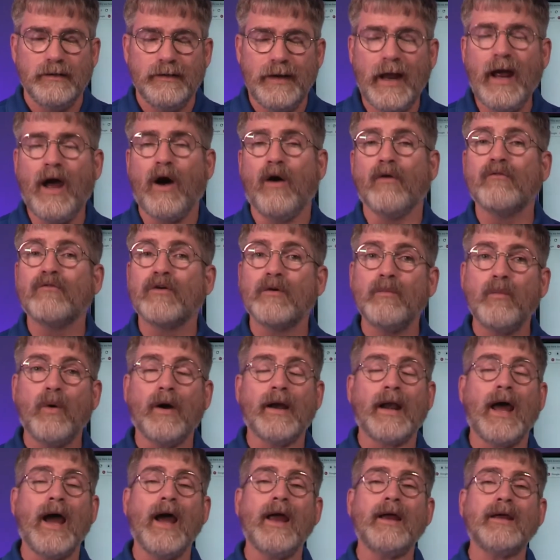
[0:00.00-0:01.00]
Now, from
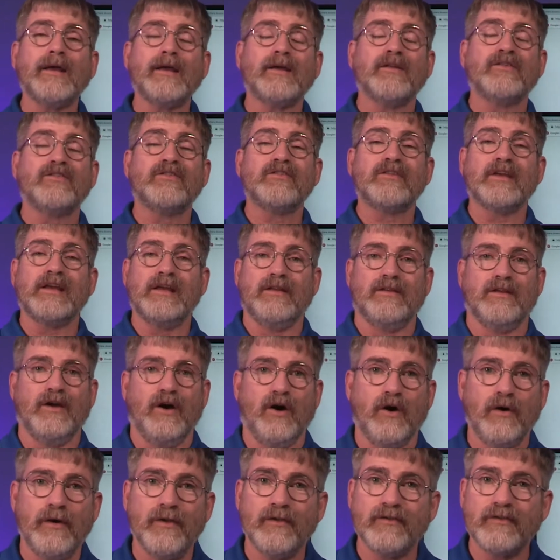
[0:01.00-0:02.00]
what I can see,
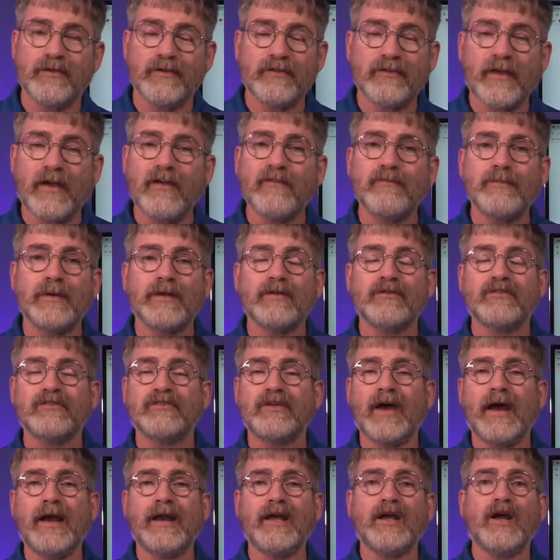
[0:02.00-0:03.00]
though, is that they've been
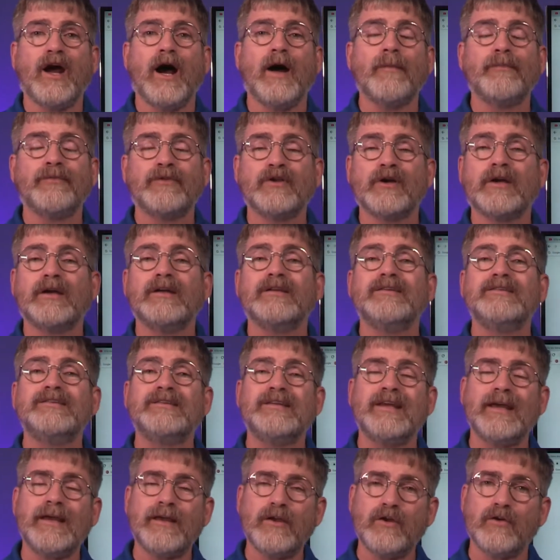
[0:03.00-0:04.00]
setting up to
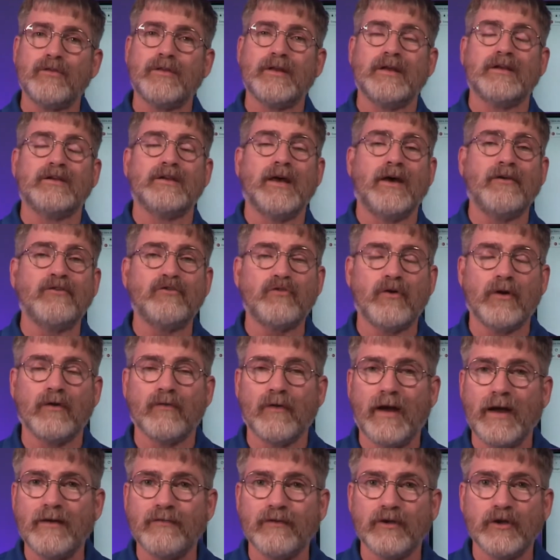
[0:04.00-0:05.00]
continue the Industrial
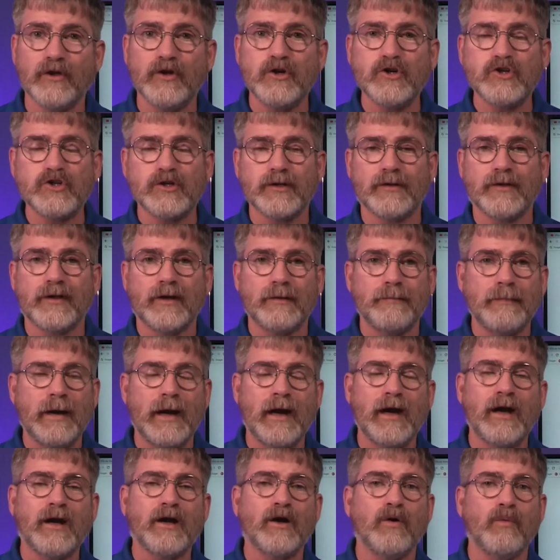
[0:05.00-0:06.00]
Revolution that
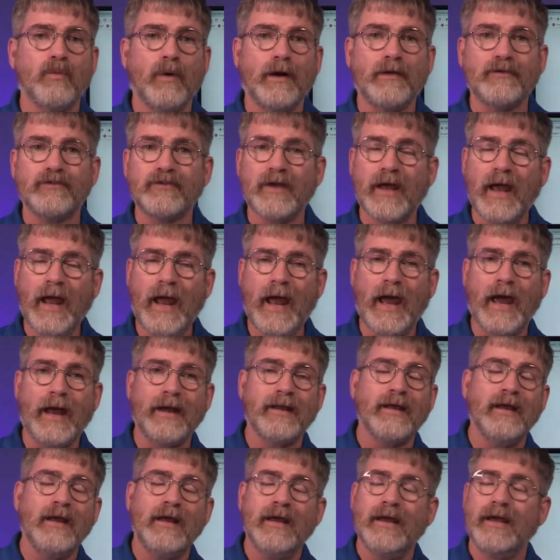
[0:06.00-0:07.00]
America once
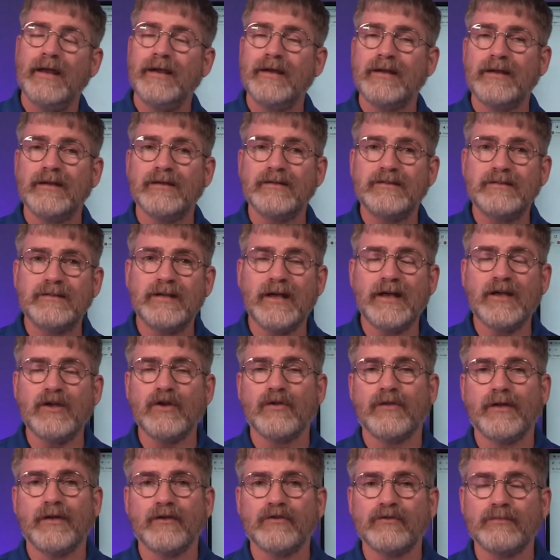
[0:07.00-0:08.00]
had, and to
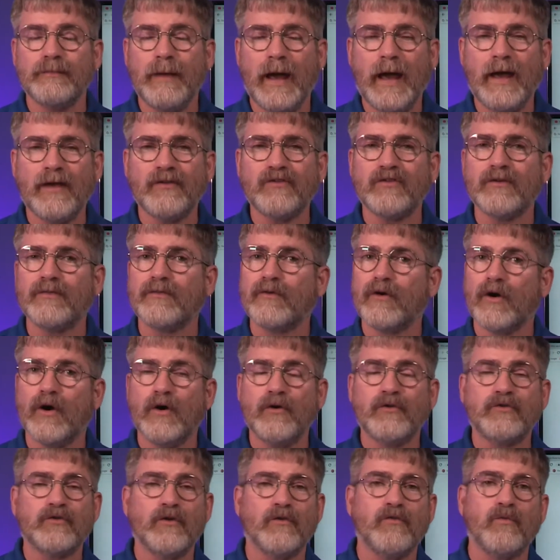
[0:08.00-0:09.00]
continue this massive
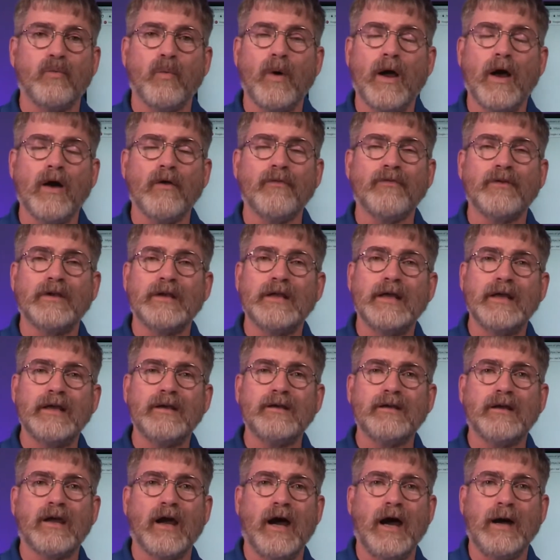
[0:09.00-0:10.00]
growth of wealth and
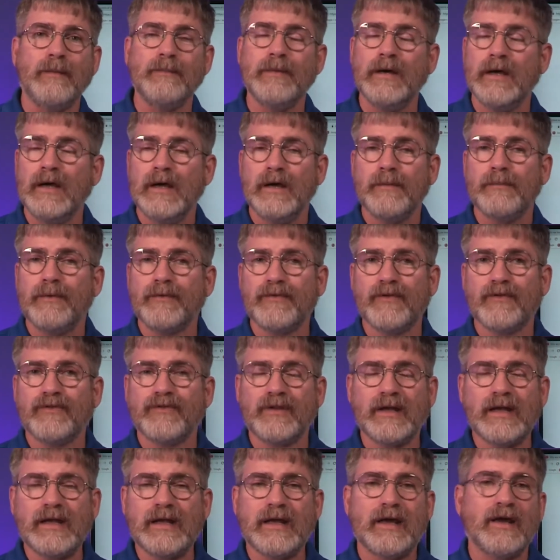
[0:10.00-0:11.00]
income. But the
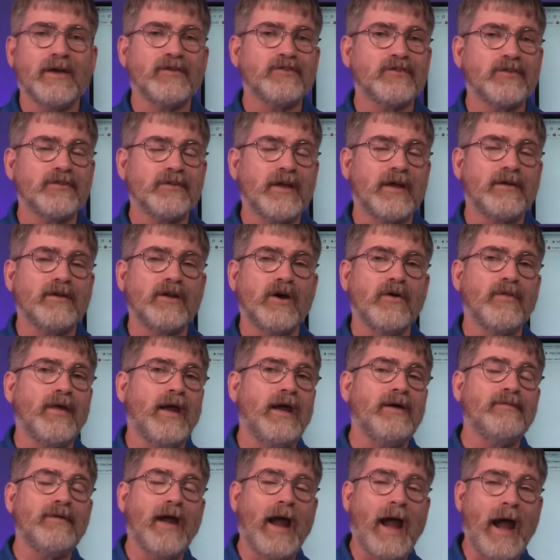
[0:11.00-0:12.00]
thing is they know they
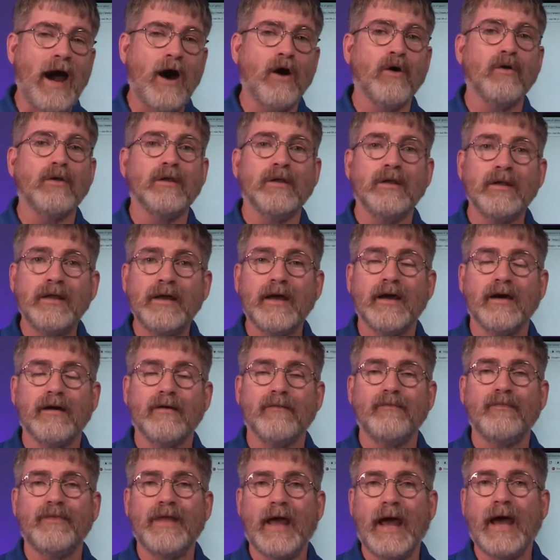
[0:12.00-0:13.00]
have
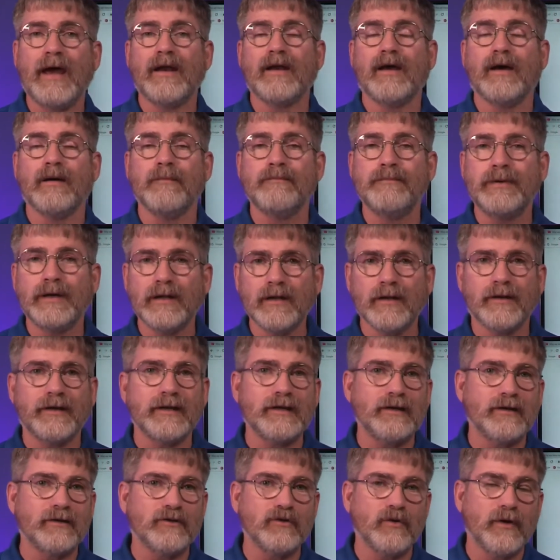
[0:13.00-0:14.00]
outlived that
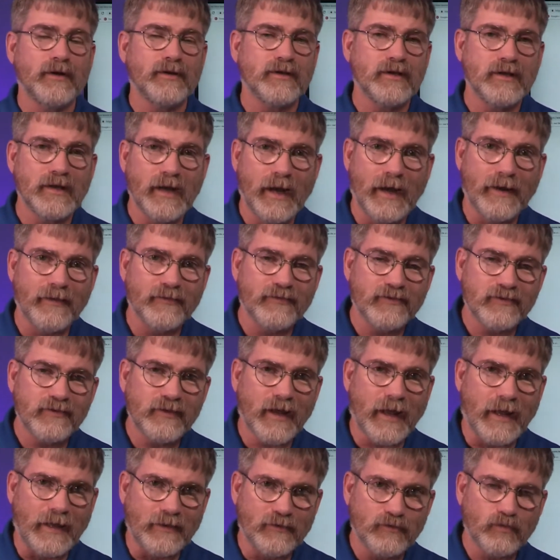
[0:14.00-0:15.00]
ability to do it in the United
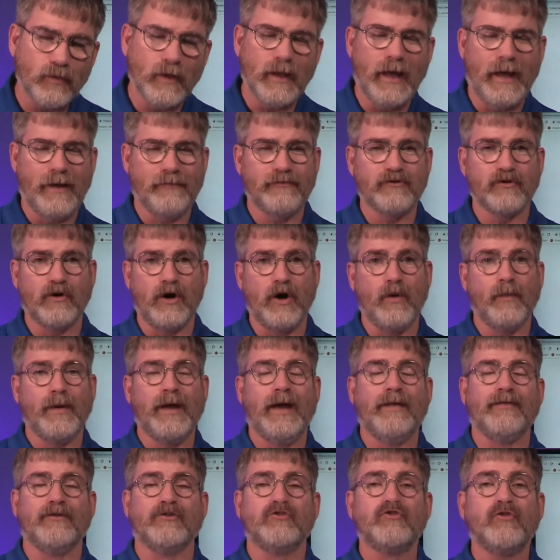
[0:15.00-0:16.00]
States. Well, after all, we
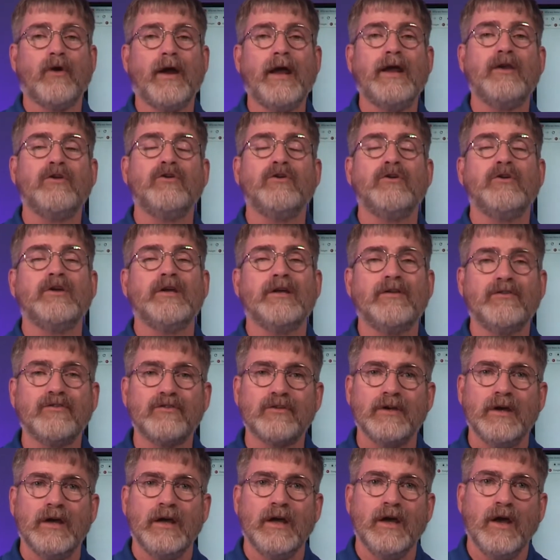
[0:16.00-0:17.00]
had the trade
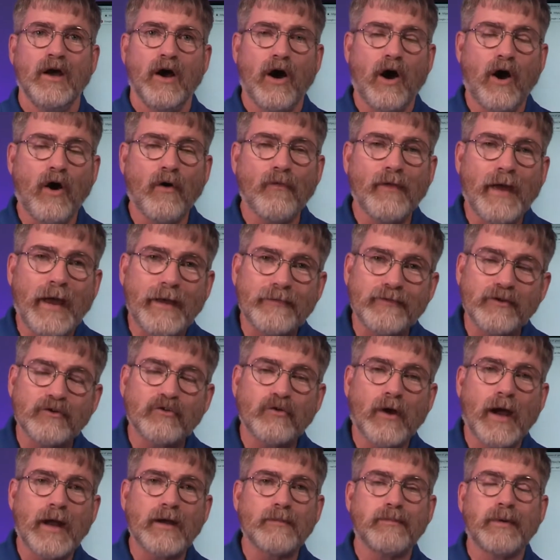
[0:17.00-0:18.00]
unions, all that, to
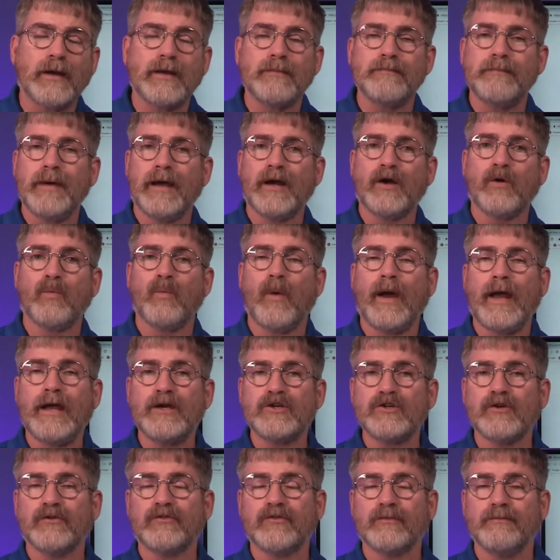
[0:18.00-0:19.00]
try to bring better
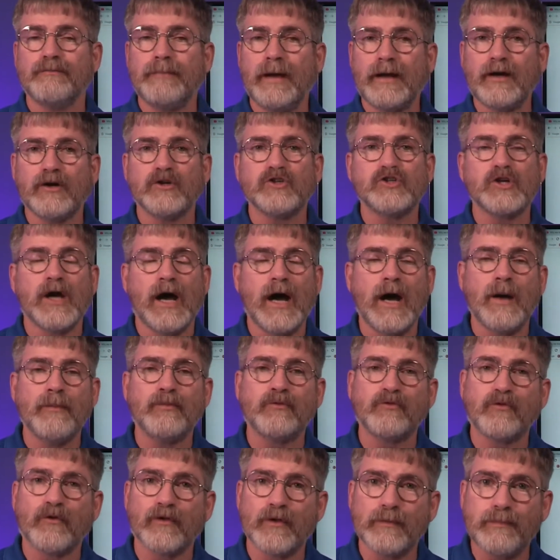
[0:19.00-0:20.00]
wages and better
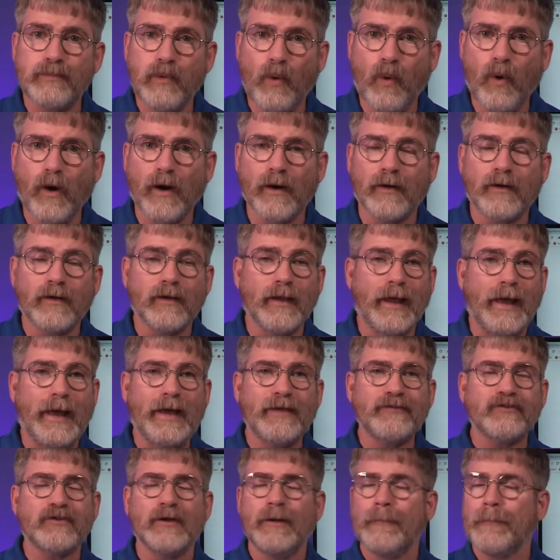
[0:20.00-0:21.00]
jobs for the poorer
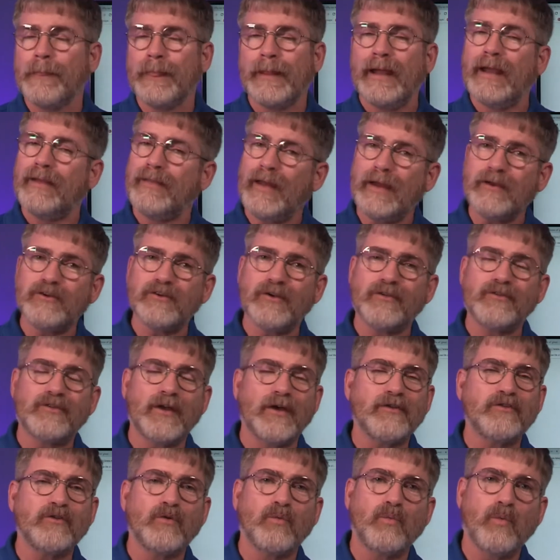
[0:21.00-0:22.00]
class, and that just
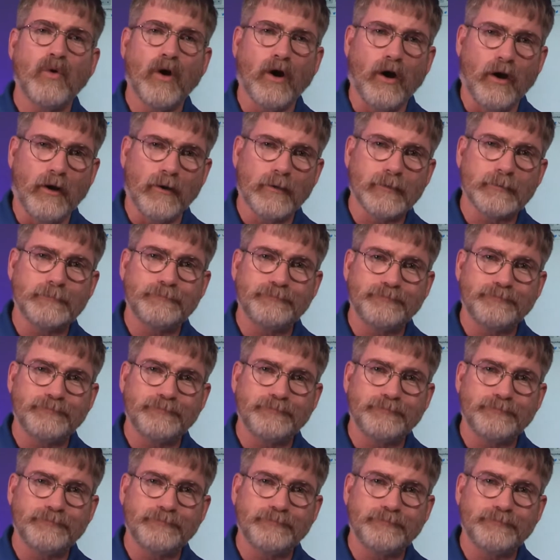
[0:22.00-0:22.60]
doesn't work.